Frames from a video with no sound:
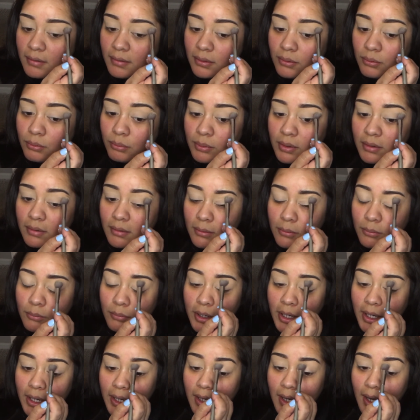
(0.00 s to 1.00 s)
The reason
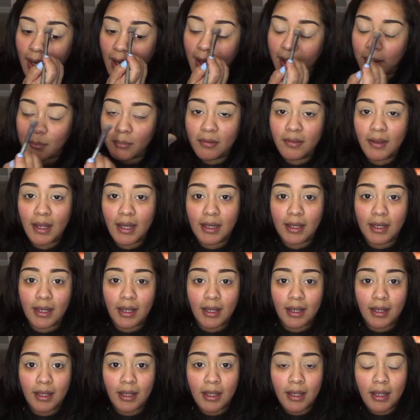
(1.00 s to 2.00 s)
why I'm setting
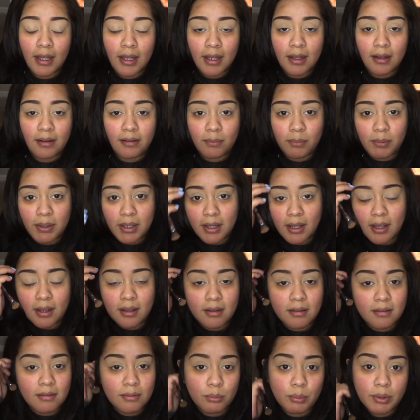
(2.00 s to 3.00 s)
it is
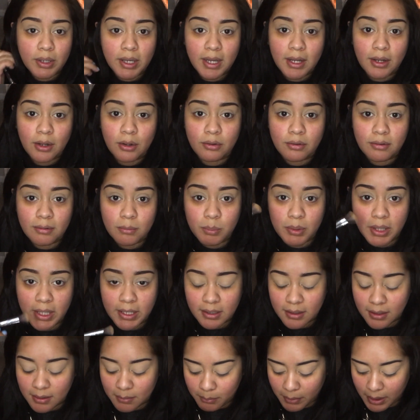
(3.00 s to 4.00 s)
because when I go to
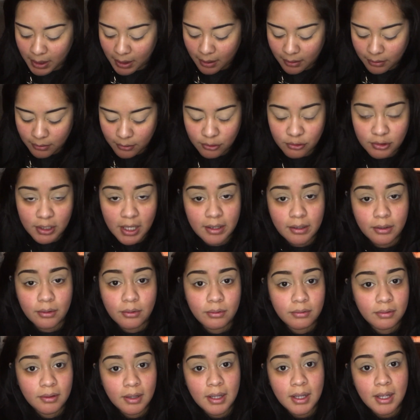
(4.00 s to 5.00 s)
blend in my other
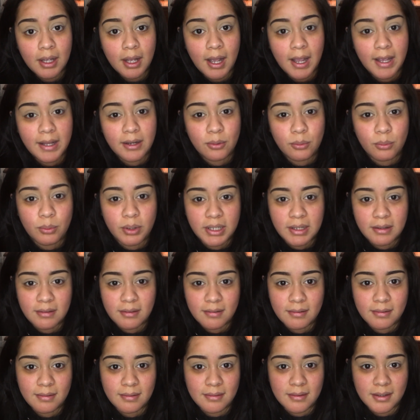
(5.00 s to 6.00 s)
shadows, I don't want it
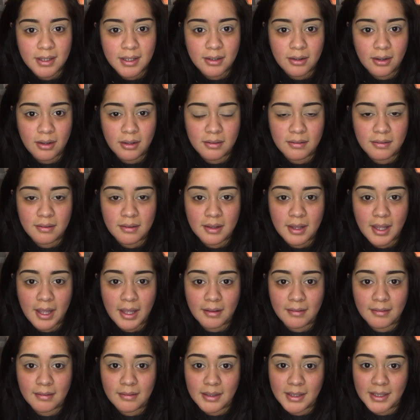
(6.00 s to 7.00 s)
to stick onto
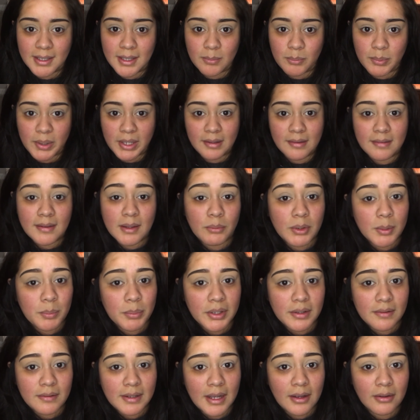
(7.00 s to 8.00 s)
that sticky base that we
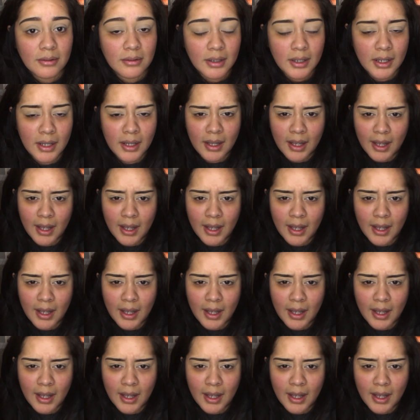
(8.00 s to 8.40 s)
put down.